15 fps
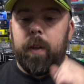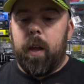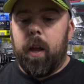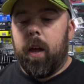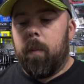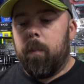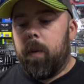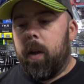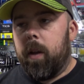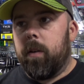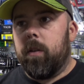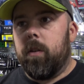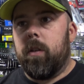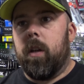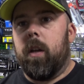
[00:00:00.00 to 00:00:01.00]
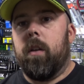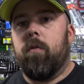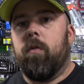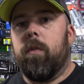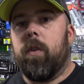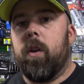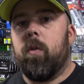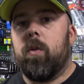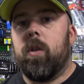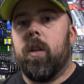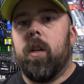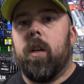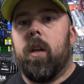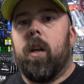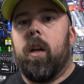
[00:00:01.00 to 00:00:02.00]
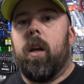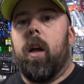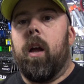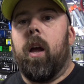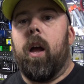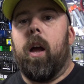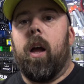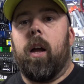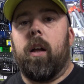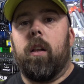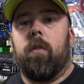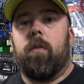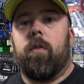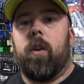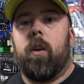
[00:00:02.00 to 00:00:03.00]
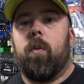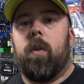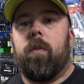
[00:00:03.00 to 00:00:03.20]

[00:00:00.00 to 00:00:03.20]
and reviews at Angling For You.